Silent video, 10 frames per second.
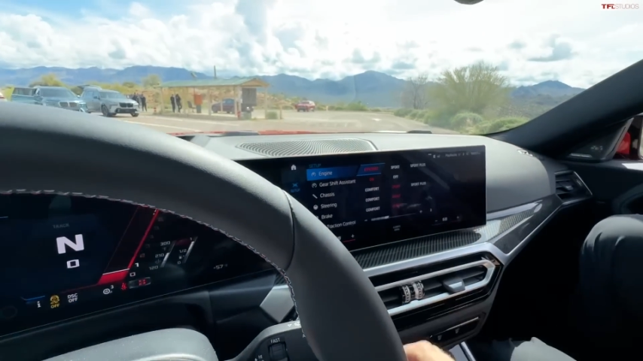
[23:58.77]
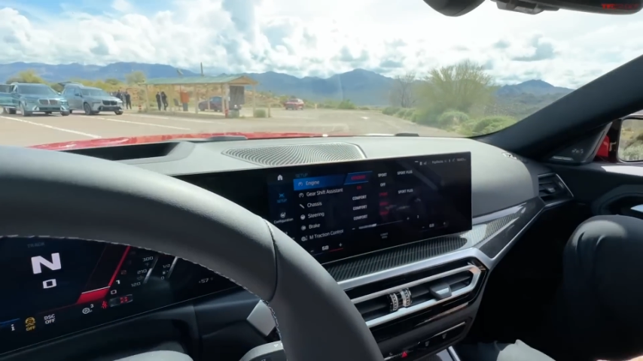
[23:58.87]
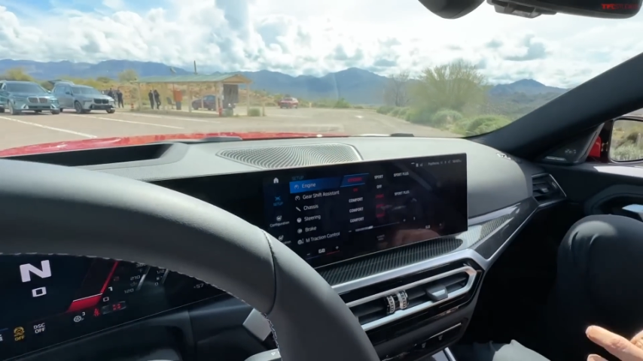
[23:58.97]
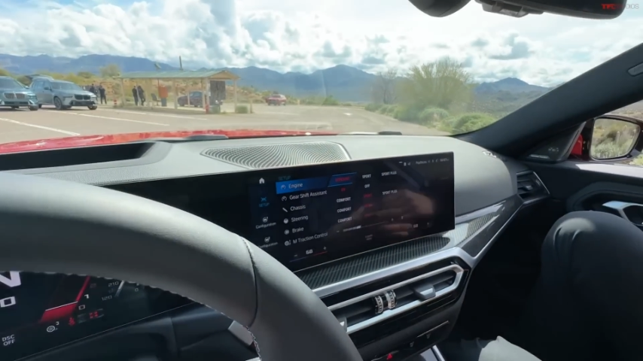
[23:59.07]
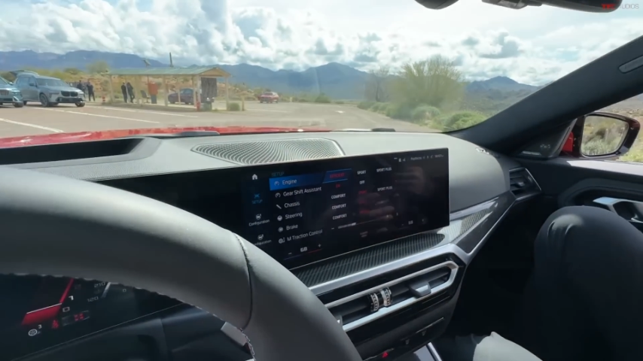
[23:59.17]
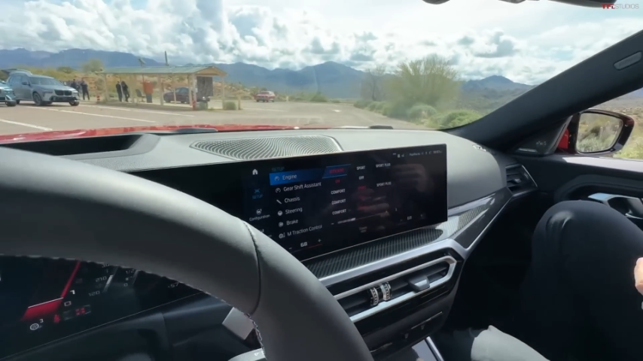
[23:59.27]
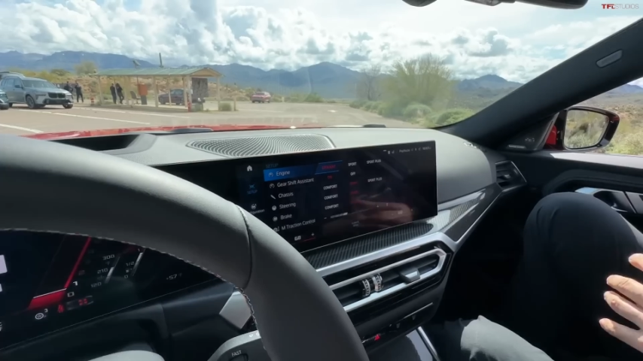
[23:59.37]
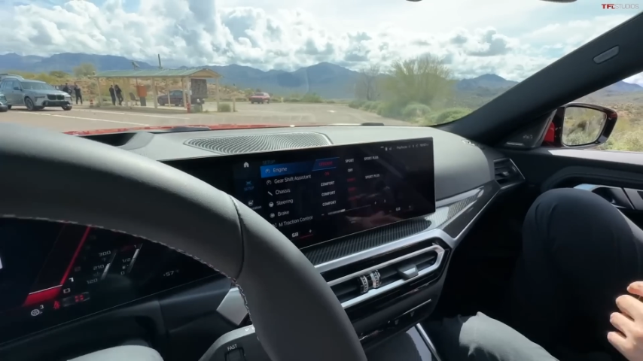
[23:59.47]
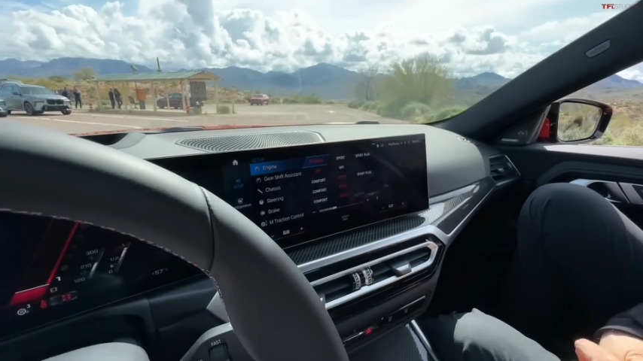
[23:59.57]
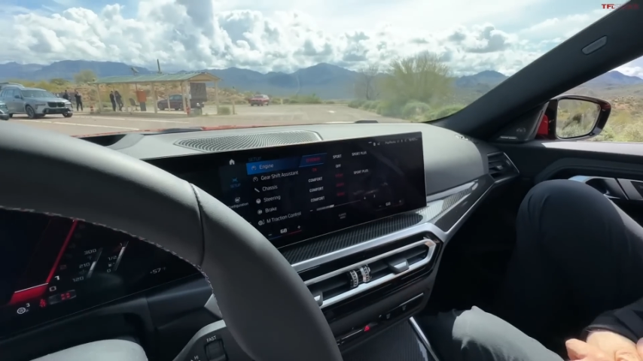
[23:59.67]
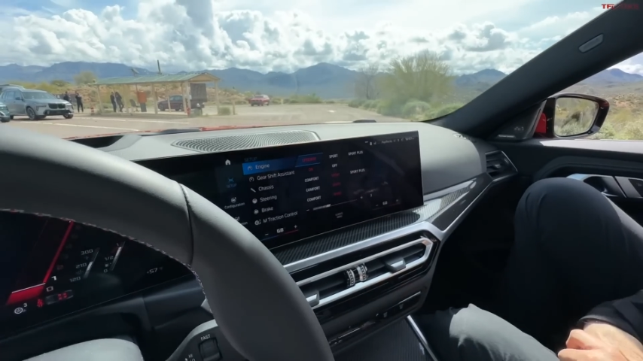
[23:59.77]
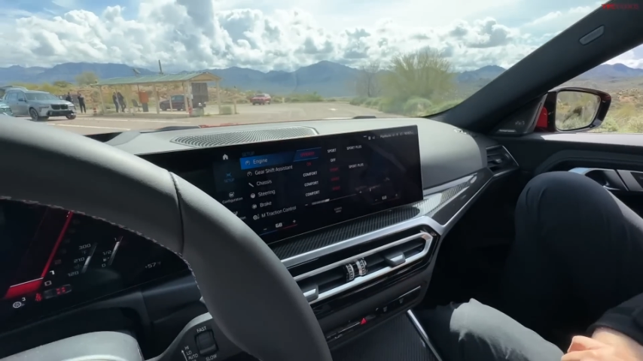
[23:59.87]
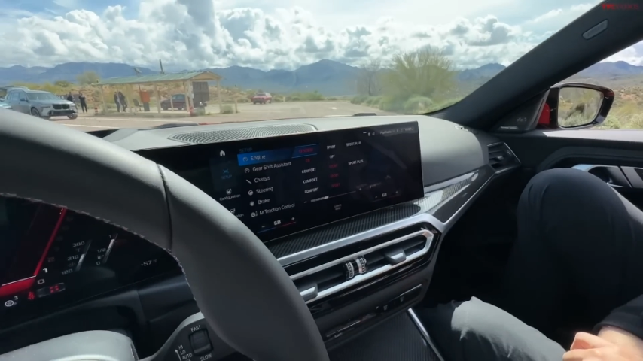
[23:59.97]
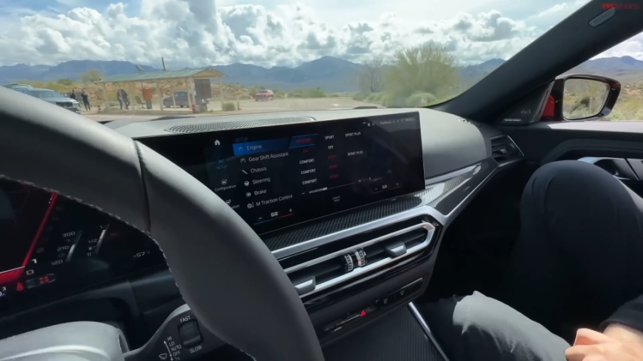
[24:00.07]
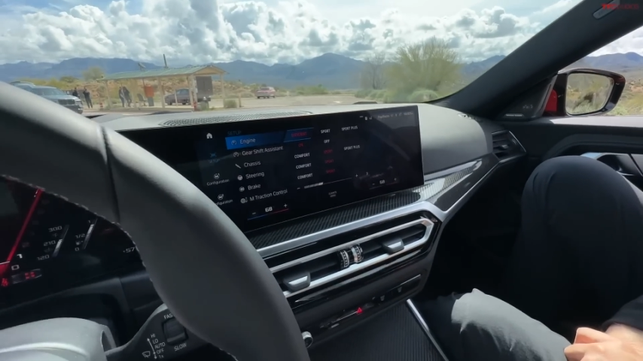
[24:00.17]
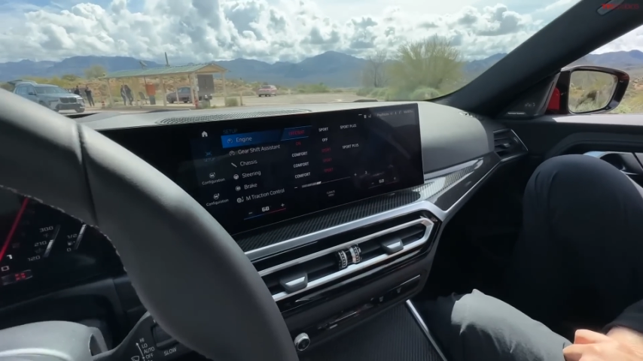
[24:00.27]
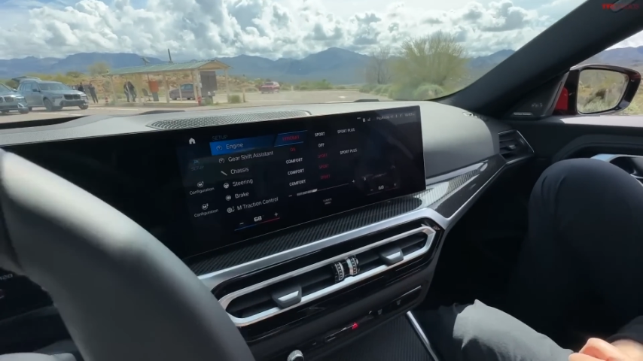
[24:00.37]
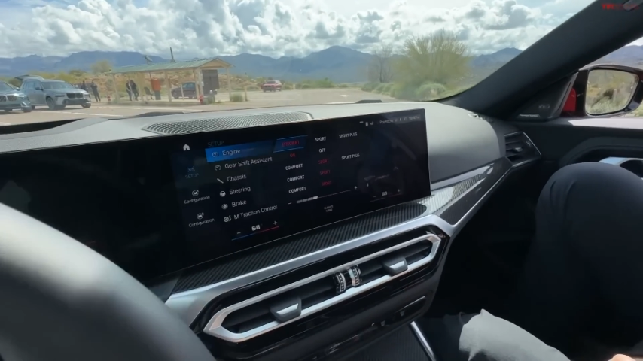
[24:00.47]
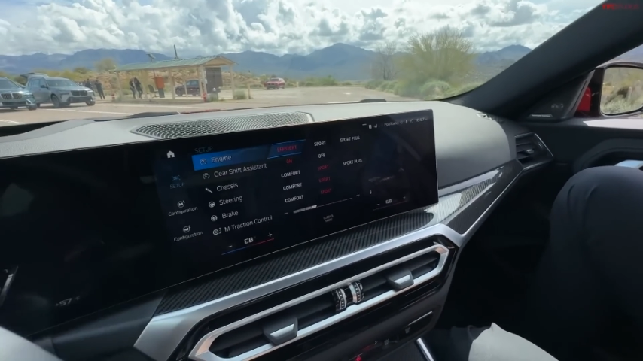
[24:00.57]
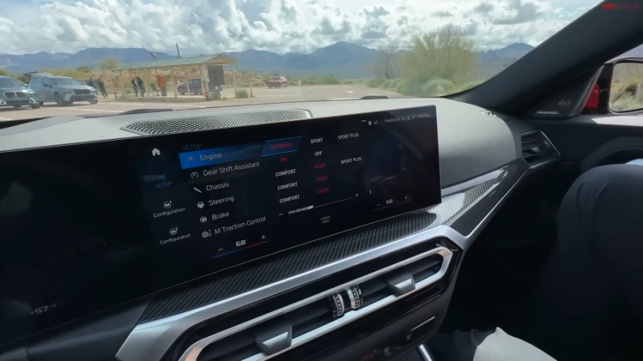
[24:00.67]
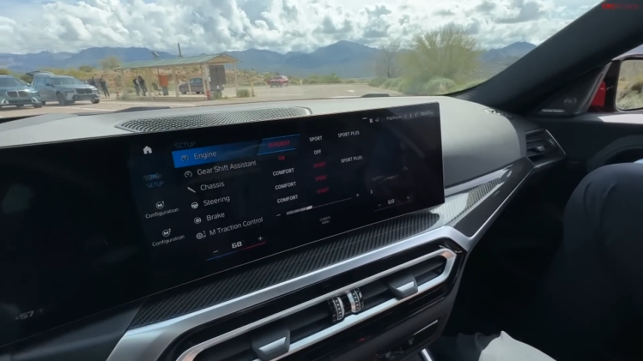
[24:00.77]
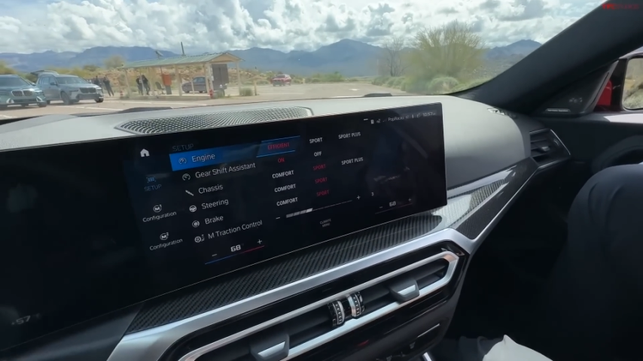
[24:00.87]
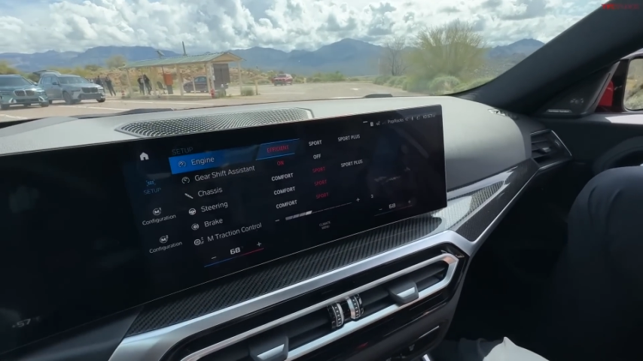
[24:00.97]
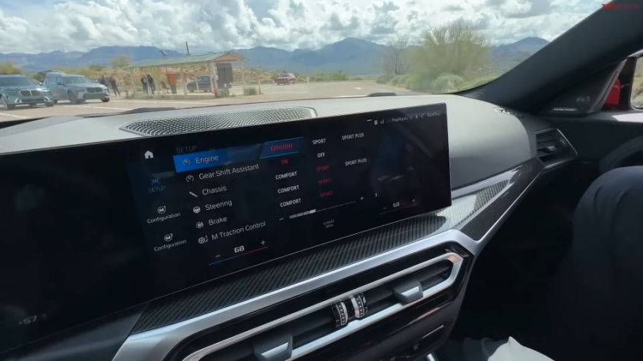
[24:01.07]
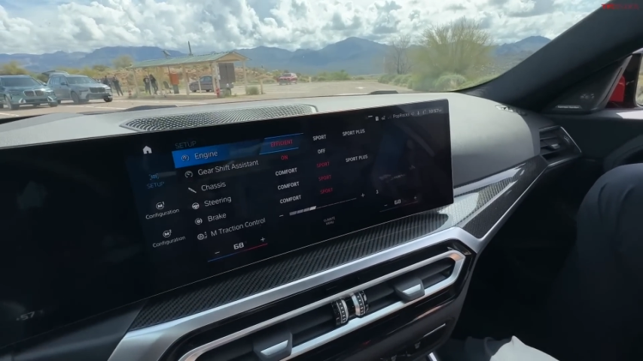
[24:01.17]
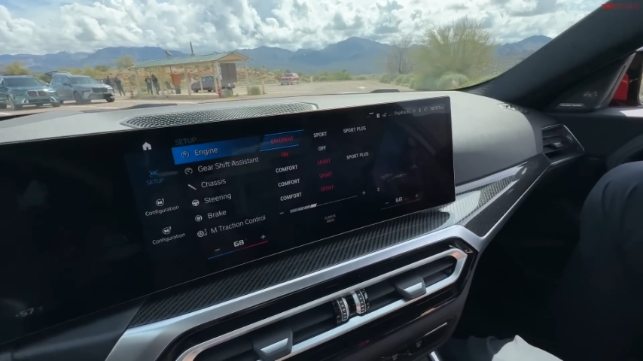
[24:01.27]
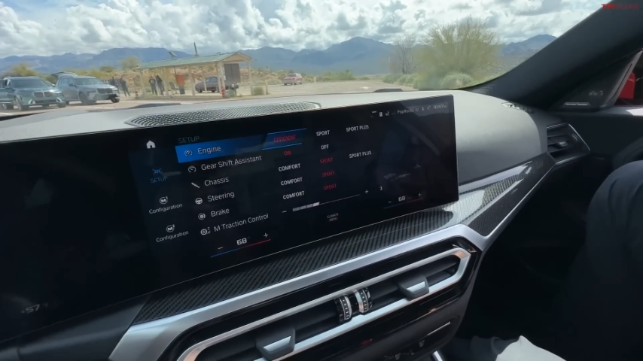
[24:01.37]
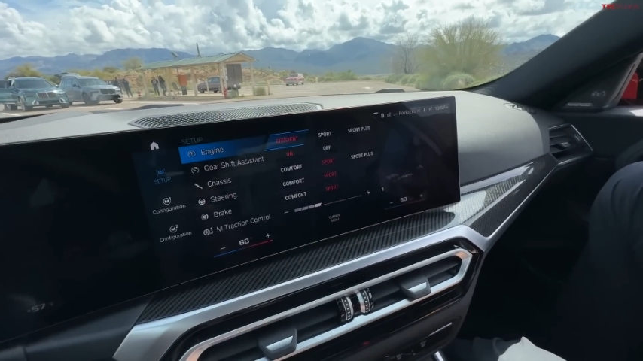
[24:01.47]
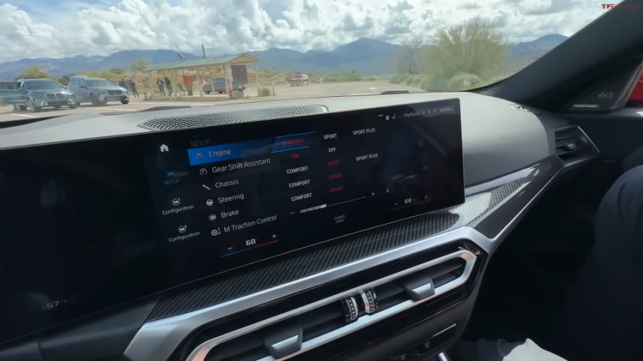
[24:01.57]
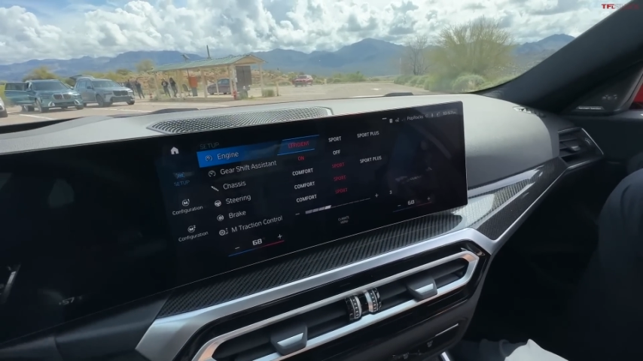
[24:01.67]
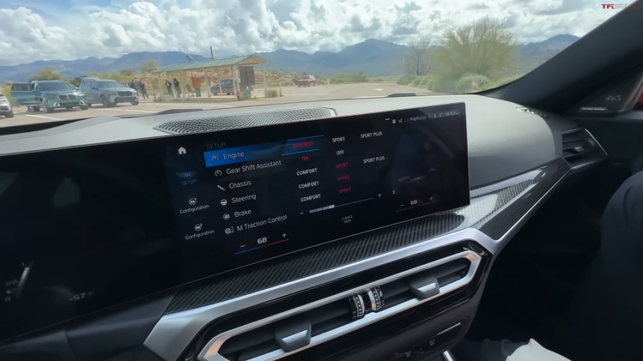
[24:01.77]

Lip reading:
Nobody's mouth can be seen.